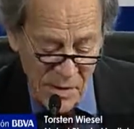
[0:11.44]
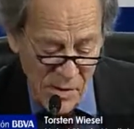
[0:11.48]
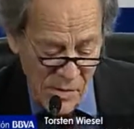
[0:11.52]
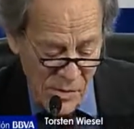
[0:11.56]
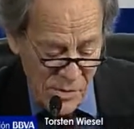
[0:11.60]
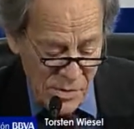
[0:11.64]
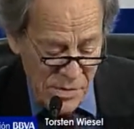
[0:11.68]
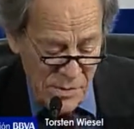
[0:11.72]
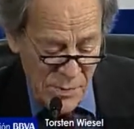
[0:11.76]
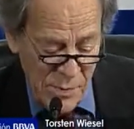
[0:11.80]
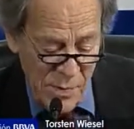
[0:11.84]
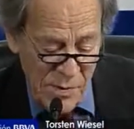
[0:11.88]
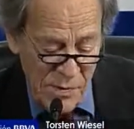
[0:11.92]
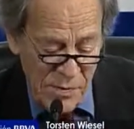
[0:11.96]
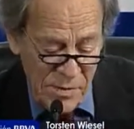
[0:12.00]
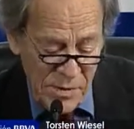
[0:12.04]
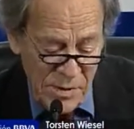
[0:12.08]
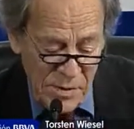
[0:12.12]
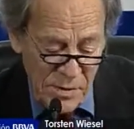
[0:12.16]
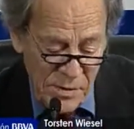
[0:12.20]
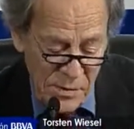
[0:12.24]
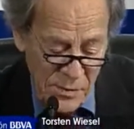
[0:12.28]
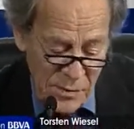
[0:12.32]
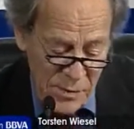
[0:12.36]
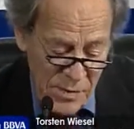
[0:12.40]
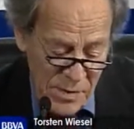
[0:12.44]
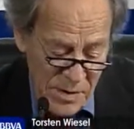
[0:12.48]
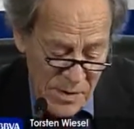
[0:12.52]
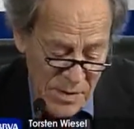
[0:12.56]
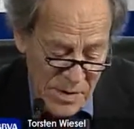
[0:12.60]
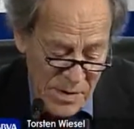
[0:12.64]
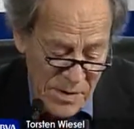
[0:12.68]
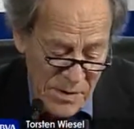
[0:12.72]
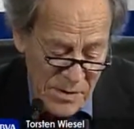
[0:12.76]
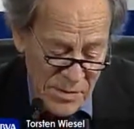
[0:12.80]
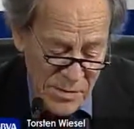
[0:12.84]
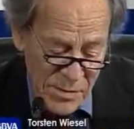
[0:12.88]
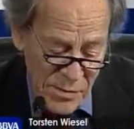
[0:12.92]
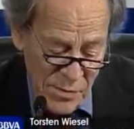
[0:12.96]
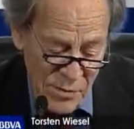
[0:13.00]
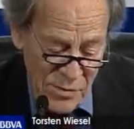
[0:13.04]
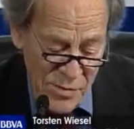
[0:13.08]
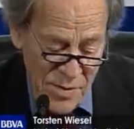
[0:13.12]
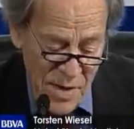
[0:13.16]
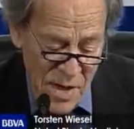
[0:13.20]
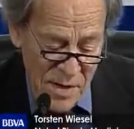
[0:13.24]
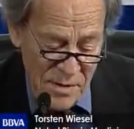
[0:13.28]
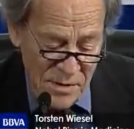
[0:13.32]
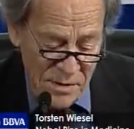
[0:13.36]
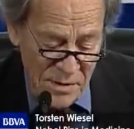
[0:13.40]
corresponding to the year
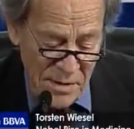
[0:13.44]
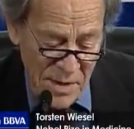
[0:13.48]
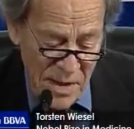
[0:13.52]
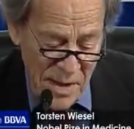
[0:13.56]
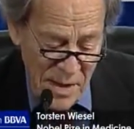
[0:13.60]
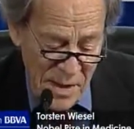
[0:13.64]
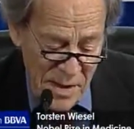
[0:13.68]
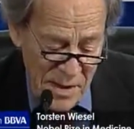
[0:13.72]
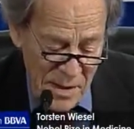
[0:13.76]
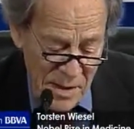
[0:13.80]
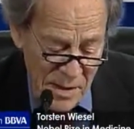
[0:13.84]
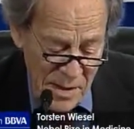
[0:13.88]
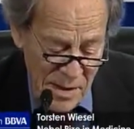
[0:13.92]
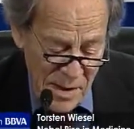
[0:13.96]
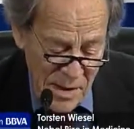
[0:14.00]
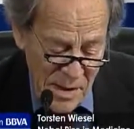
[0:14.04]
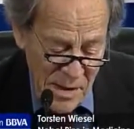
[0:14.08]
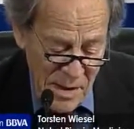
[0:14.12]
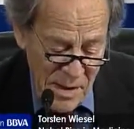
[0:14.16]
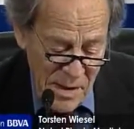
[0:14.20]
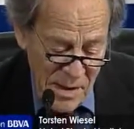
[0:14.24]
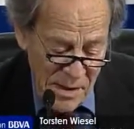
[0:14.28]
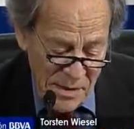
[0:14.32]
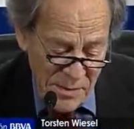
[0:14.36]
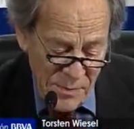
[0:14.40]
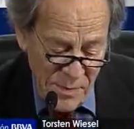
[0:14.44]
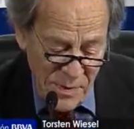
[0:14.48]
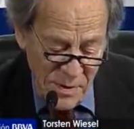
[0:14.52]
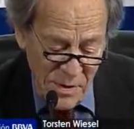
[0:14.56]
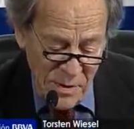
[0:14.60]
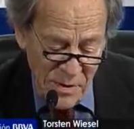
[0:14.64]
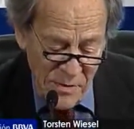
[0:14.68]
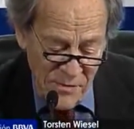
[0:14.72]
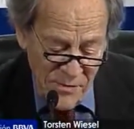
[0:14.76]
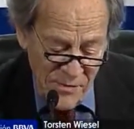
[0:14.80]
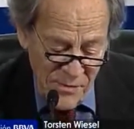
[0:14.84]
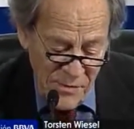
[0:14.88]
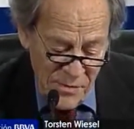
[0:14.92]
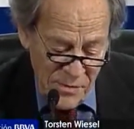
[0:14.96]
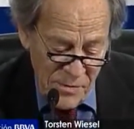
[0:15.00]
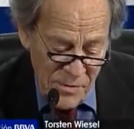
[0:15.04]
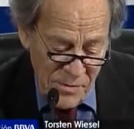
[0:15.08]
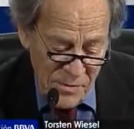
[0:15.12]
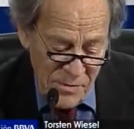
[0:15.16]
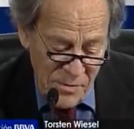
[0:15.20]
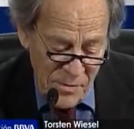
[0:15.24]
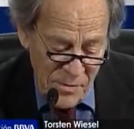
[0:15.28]
2008 has been conferred